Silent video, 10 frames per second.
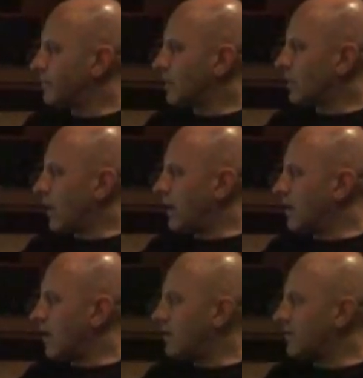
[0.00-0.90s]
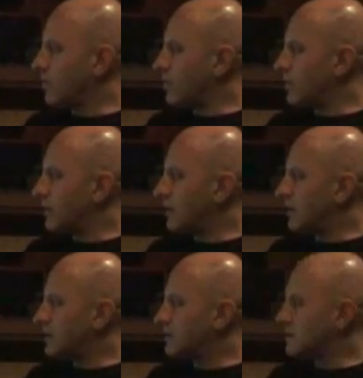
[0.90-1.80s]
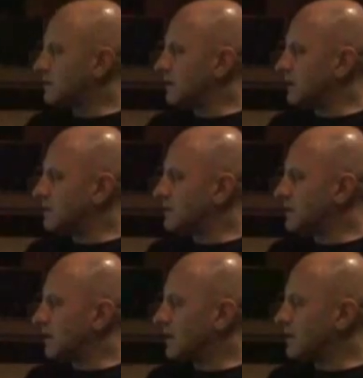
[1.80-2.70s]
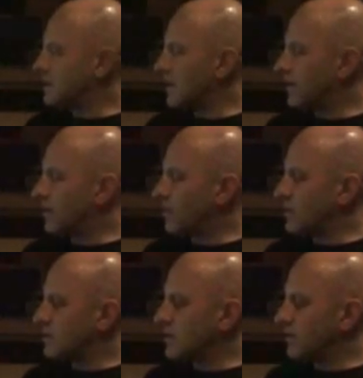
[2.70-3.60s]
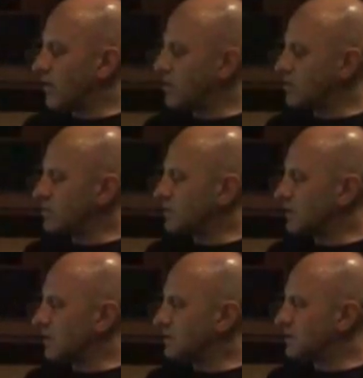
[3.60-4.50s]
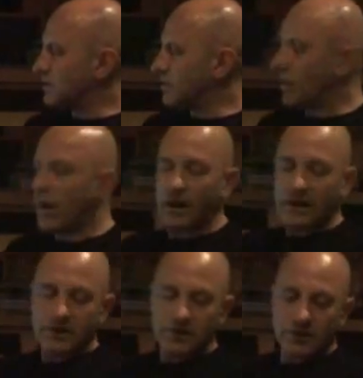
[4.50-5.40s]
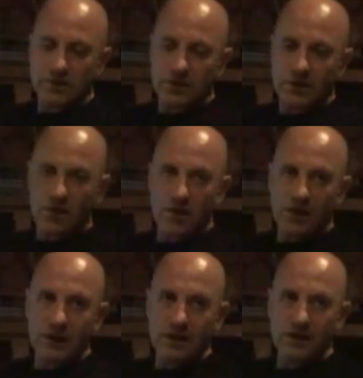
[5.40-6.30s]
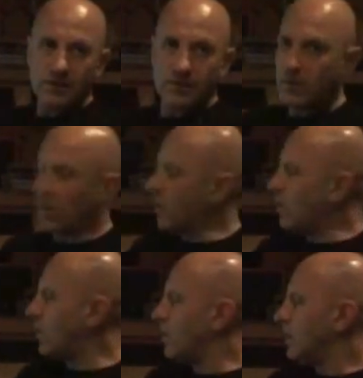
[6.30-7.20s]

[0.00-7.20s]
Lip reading: quite an art form, and it's there's nothing worse than vocals that are too quiet in a tune so you can't hear them, or